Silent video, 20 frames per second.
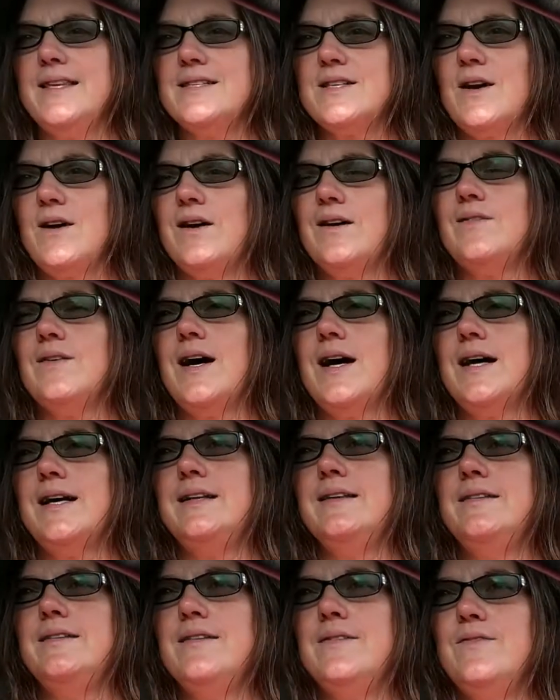these car ride
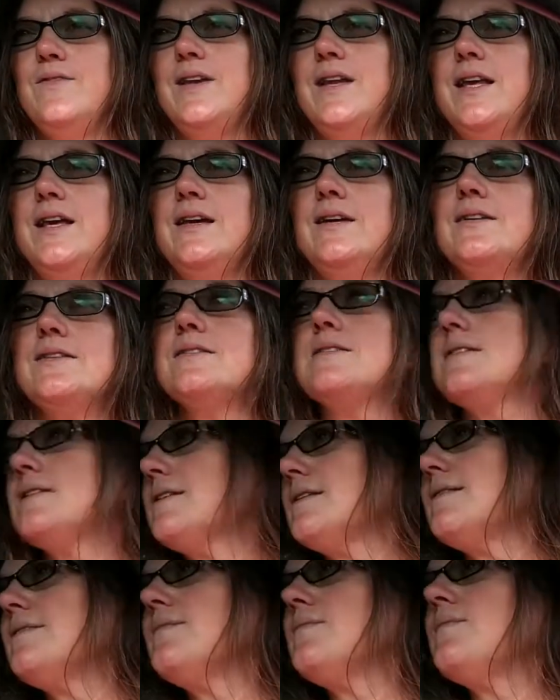videos.
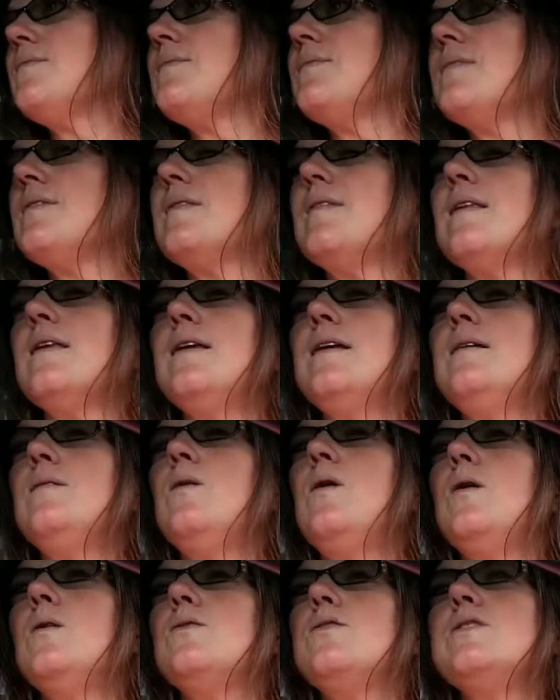
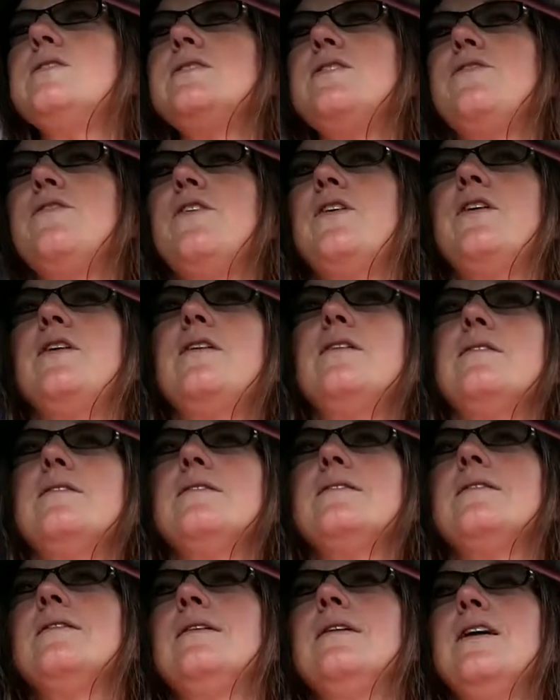Well, Christopher,
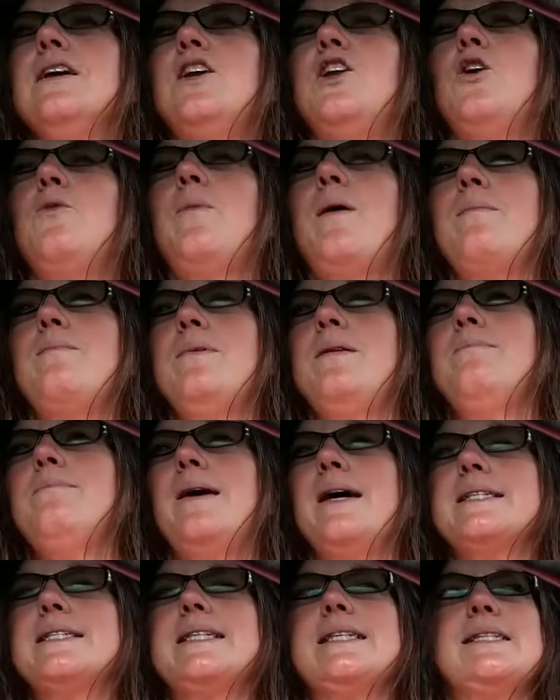you know, my
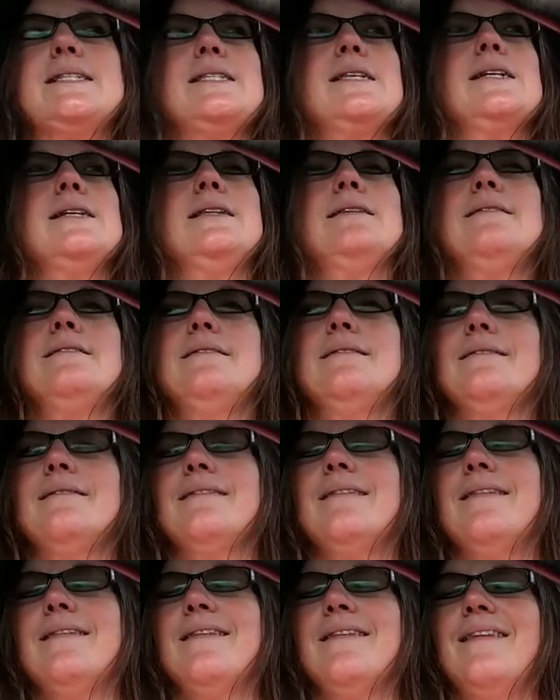beatboxing son,
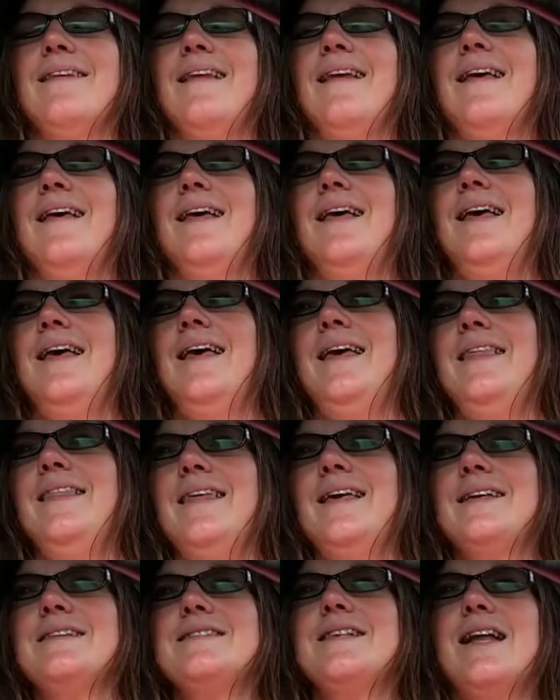he
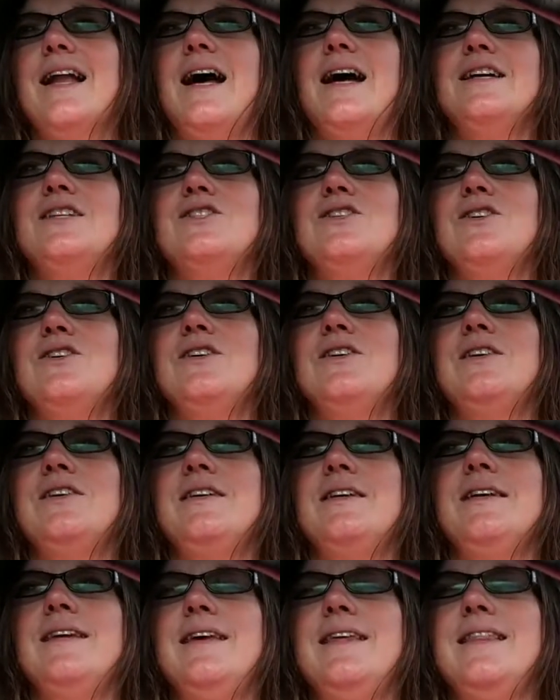thinks that I
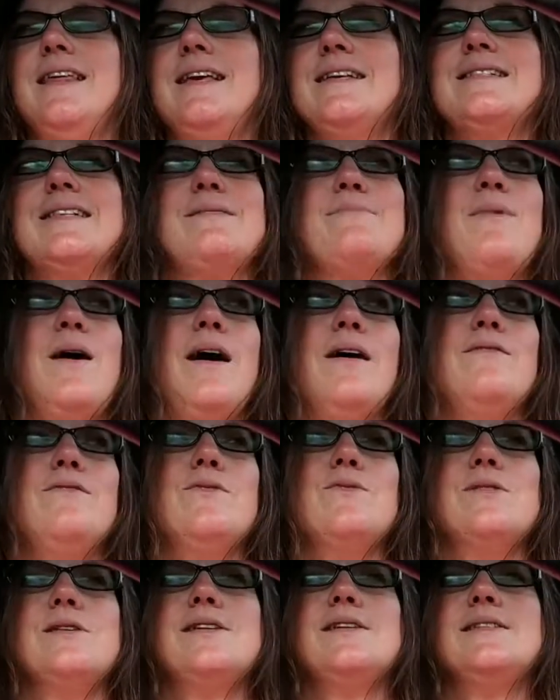should, he thinks my
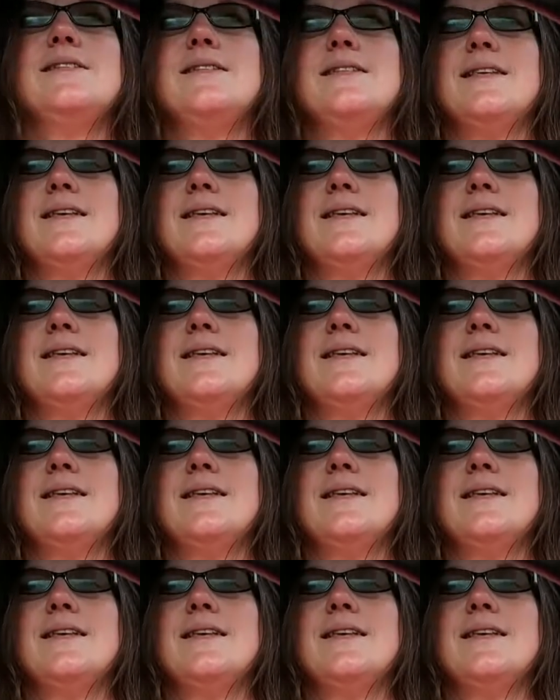voice